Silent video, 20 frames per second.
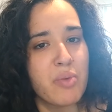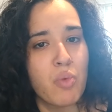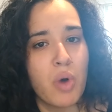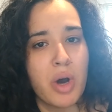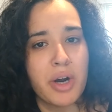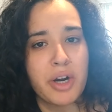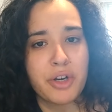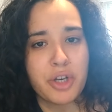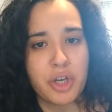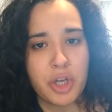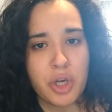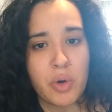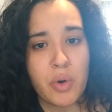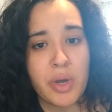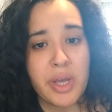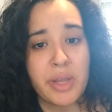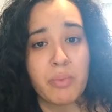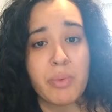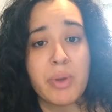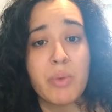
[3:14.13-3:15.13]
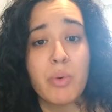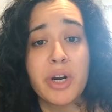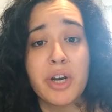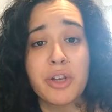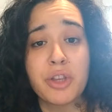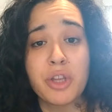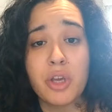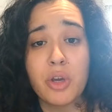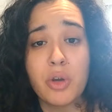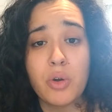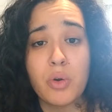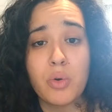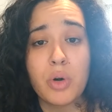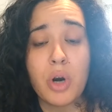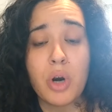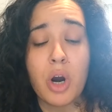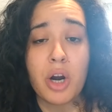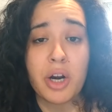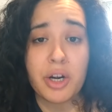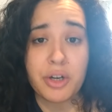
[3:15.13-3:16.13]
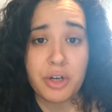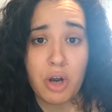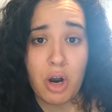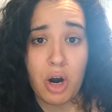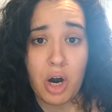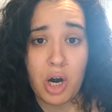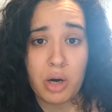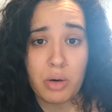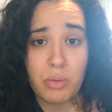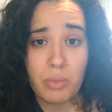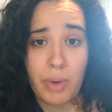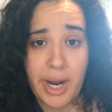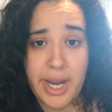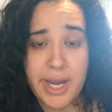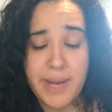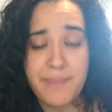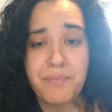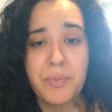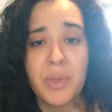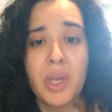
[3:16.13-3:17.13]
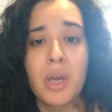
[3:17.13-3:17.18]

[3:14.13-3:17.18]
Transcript: want to do is we want to tune our guitar, right?